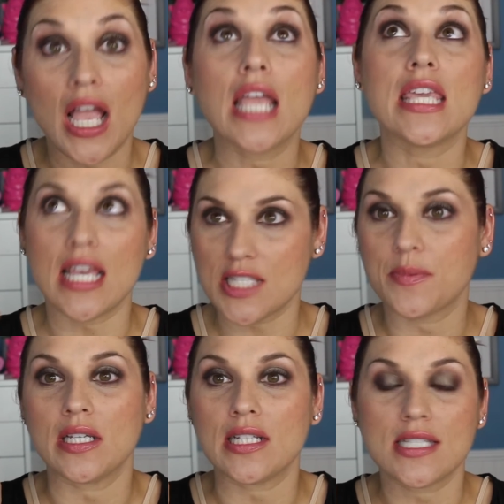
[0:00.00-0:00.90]
Yes,
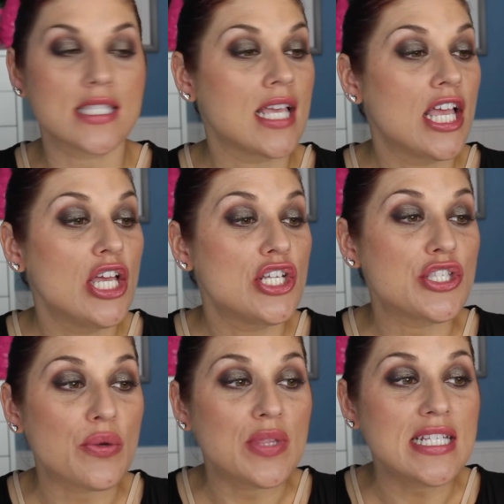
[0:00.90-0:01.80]
please.
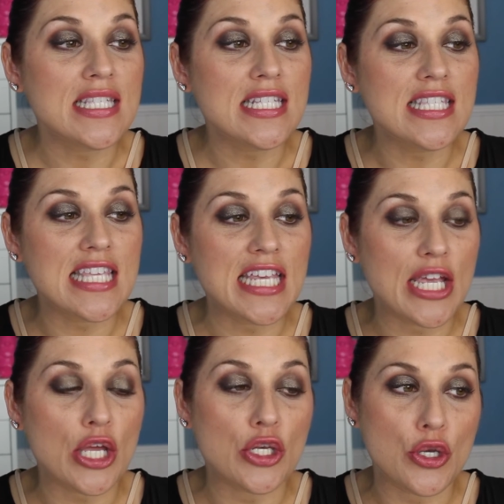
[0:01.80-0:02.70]
So this is
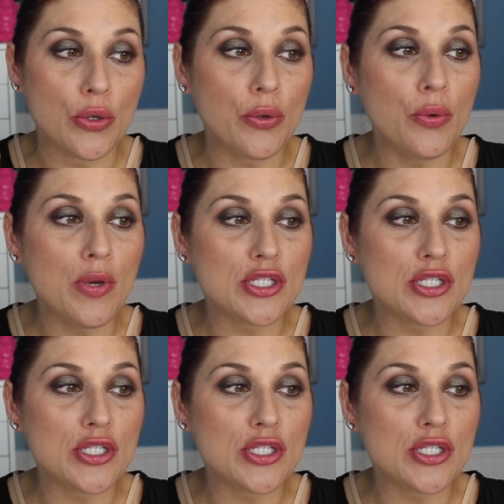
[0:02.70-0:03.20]
the new